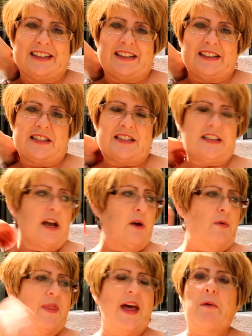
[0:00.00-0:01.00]

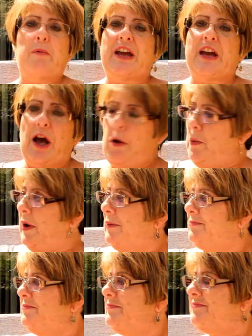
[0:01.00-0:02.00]
So, there we go.
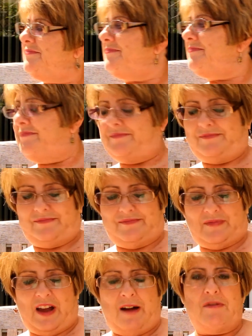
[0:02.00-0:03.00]

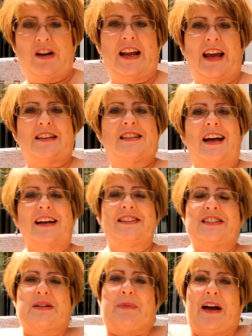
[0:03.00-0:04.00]
I'm really
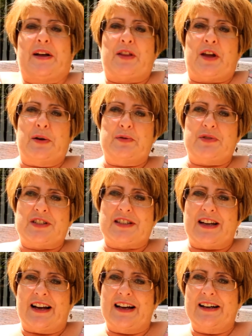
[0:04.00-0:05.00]
excited about
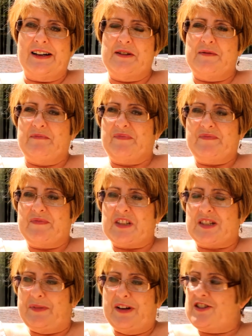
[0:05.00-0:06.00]
those, um,
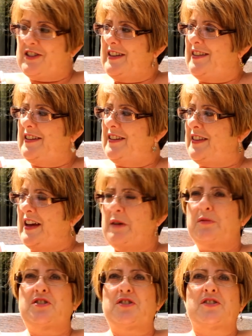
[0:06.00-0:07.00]
especially that they
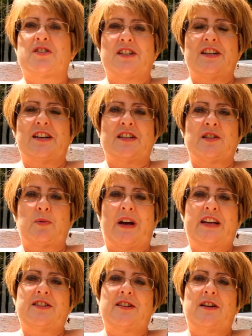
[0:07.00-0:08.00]
were just a, a
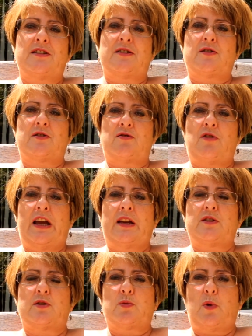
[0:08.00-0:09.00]
straight,
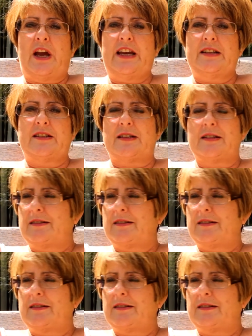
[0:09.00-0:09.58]
straight swate.